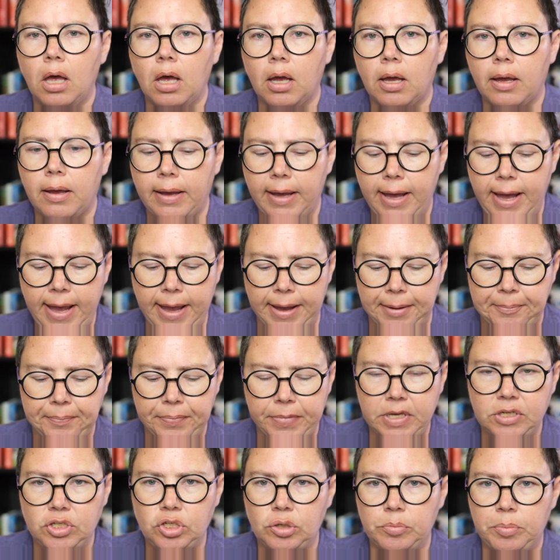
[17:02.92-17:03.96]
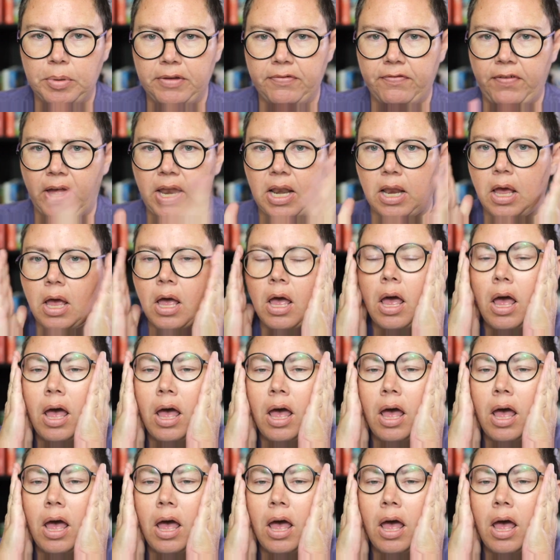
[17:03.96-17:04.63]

Okay, this should be fun.